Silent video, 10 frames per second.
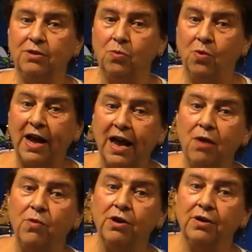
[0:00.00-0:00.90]
the
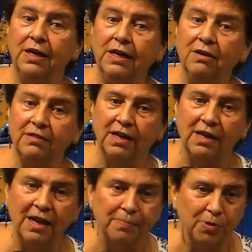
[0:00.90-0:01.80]
way, we are healed.
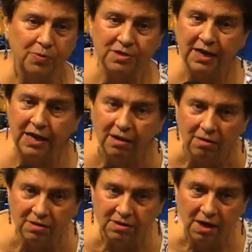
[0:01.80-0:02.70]
That leper was
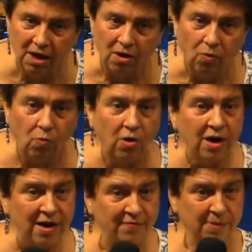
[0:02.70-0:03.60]
healed.
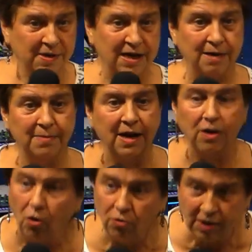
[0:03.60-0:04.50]
One of them came back.
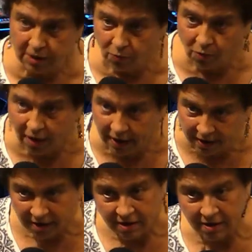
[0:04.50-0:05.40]
Only one?
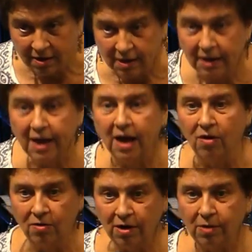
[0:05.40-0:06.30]
Yeah,
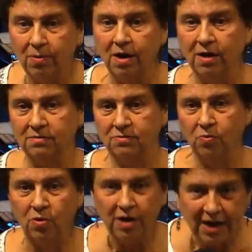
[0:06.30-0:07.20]
only one.
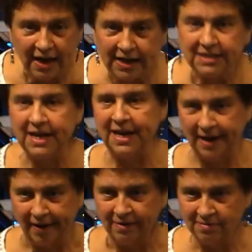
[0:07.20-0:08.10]
One out of
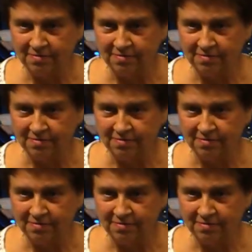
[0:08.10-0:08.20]
ten